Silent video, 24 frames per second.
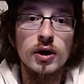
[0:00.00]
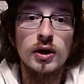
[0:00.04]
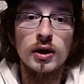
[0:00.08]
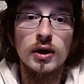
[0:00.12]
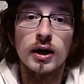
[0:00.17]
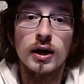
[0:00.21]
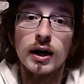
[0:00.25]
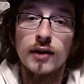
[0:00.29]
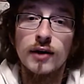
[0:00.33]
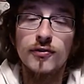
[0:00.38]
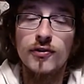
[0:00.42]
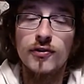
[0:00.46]

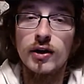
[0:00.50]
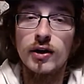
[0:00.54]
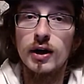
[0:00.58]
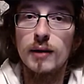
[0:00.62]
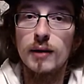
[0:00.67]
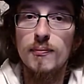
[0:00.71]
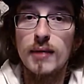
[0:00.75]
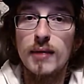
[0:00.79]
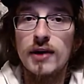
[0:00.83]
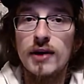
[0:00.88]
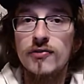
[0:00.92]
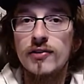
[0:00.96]
It's
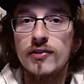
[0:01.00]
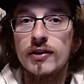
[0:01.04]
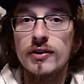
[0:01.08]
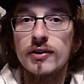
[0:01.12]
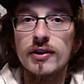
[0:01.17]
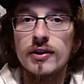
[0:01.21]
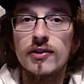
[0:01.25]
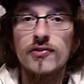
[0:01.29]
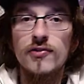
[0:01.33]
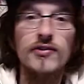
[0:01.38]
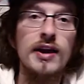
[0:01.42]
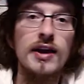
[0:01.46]
basically
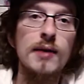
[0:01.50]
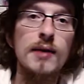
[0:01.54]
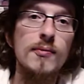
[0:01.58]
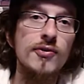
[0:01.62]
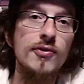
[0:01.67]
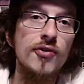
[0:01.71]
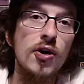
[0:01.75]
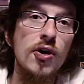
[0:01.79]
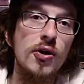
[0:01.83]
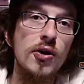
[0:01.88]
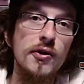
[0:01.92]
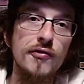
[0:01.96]
the same as
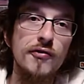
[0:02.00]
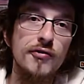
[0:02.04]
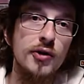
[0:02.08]
all of